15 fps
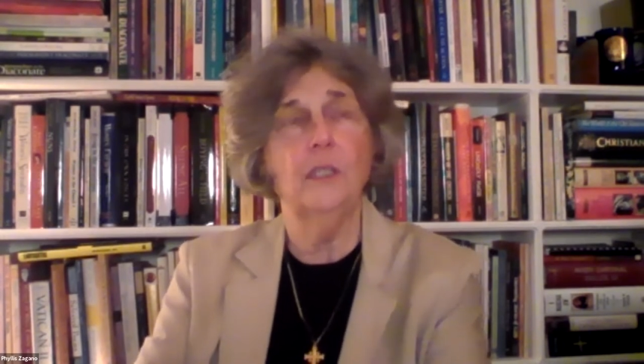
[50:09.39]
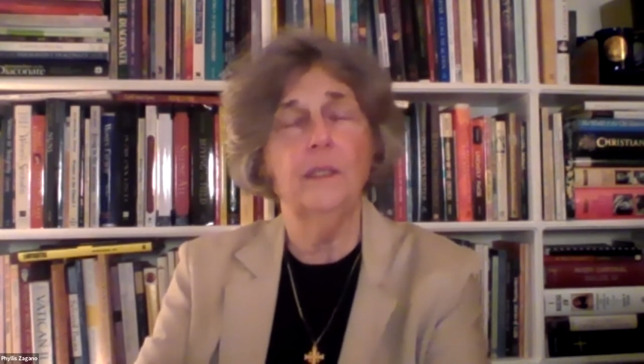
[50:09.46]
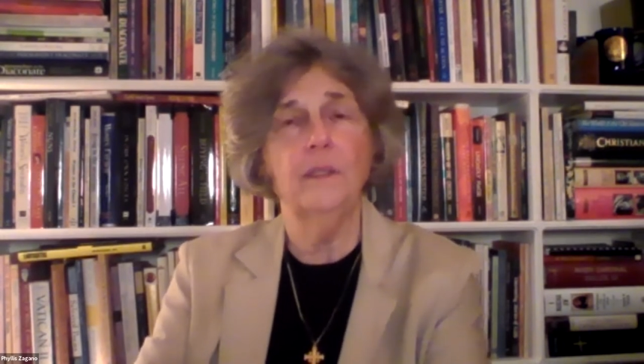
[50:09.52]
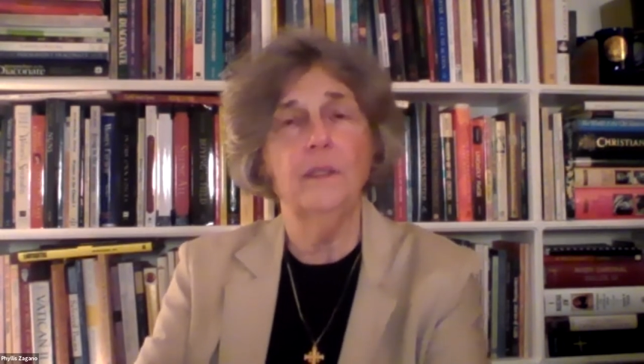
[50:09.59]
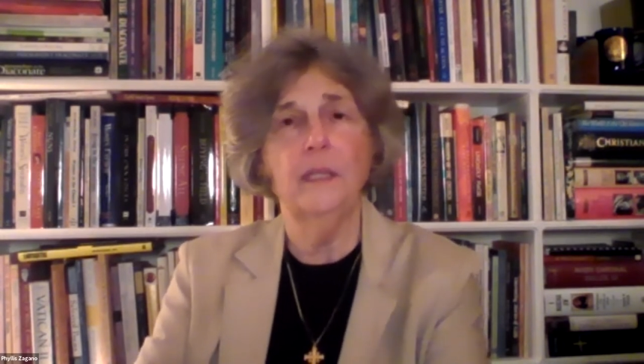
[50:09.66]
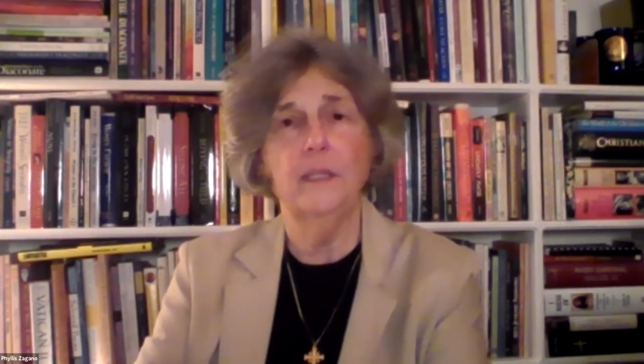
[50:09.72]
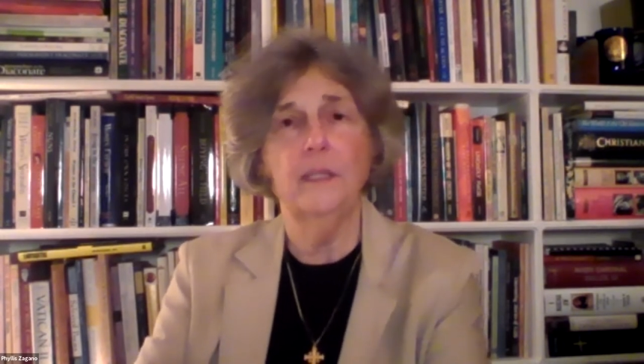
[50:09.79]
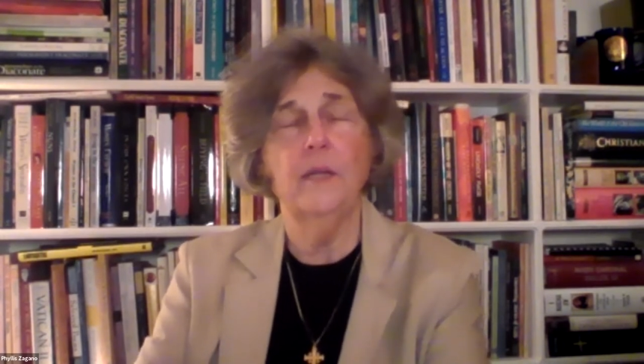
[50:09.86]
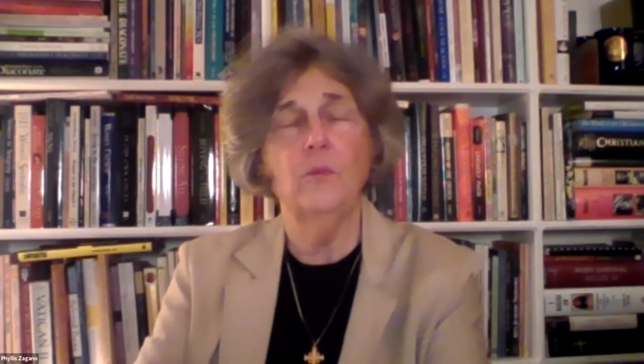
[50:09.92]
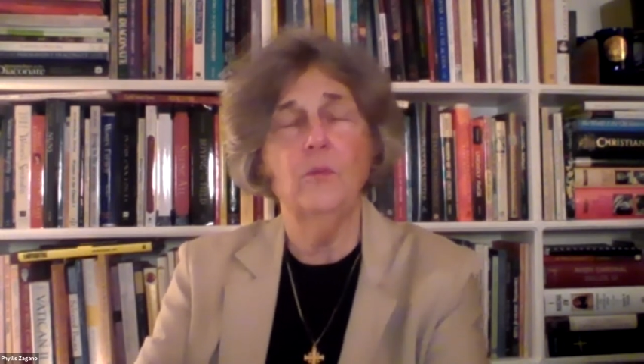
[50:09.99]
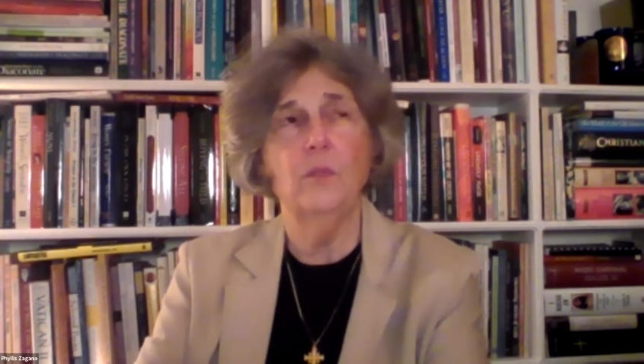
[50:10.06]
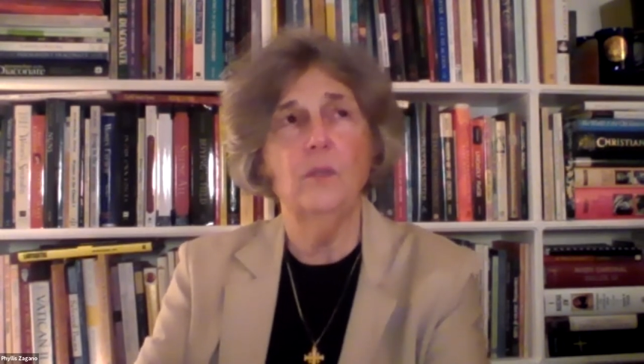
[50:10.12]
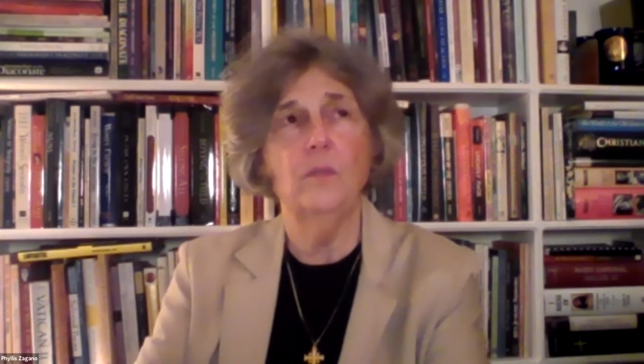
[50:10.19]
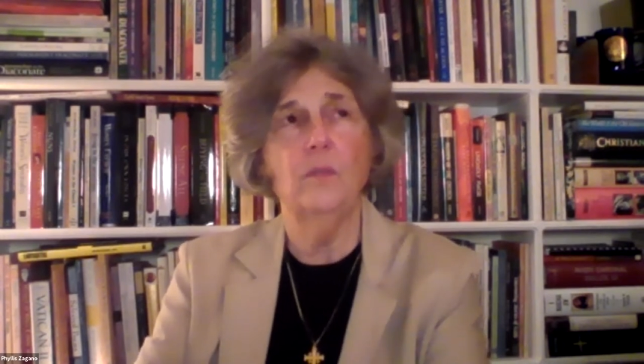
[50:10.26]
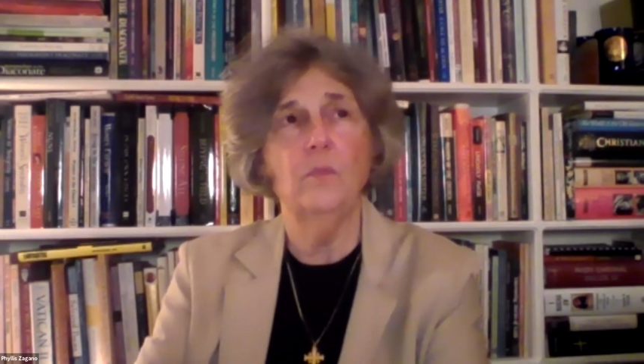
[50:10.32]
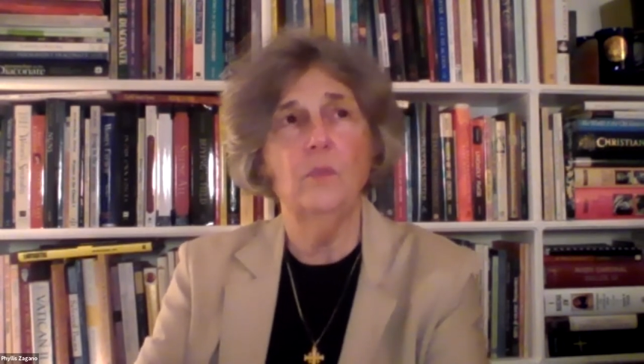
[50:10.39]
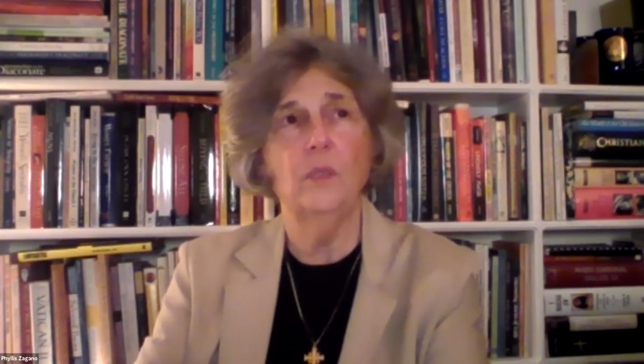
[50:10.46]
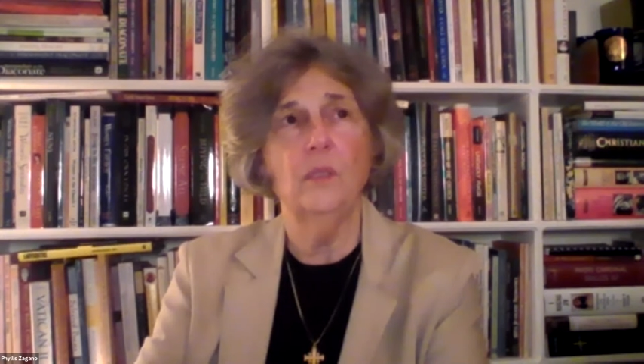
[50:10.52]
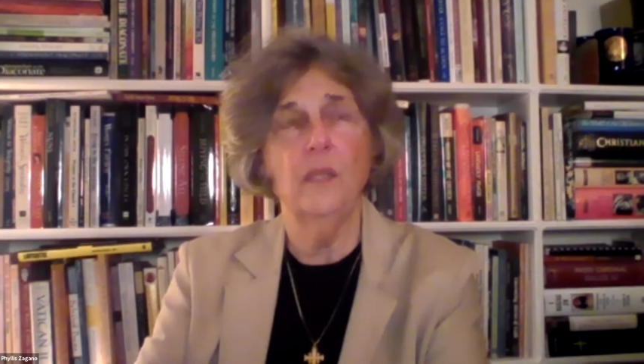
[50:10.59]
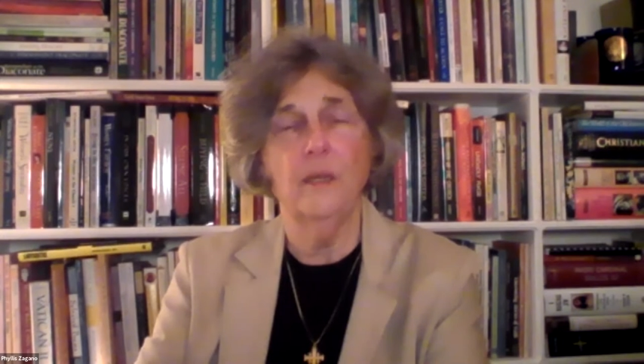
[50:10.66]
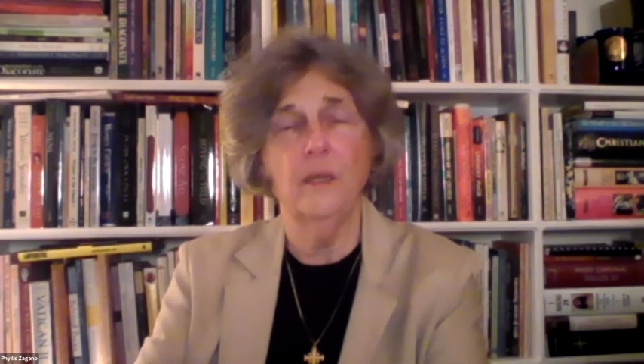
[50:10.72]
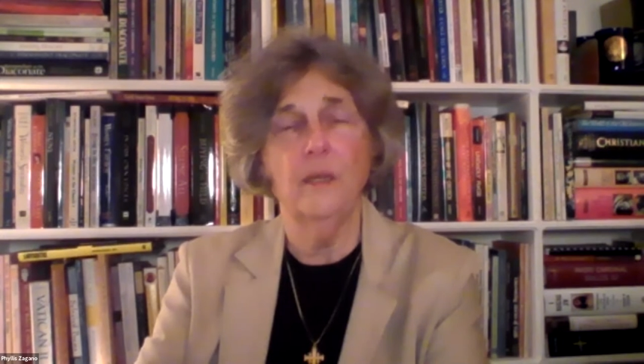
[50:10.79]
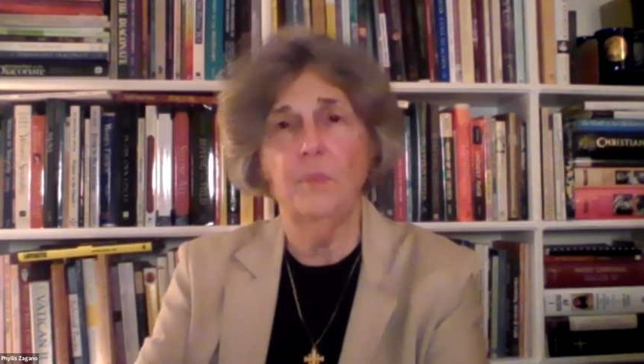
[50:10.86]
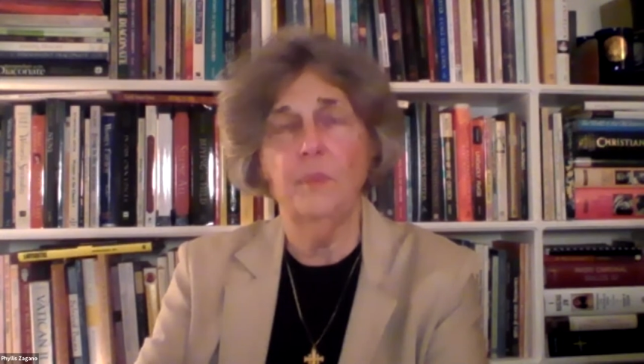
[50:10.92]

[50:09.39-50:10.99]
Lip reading: that they would then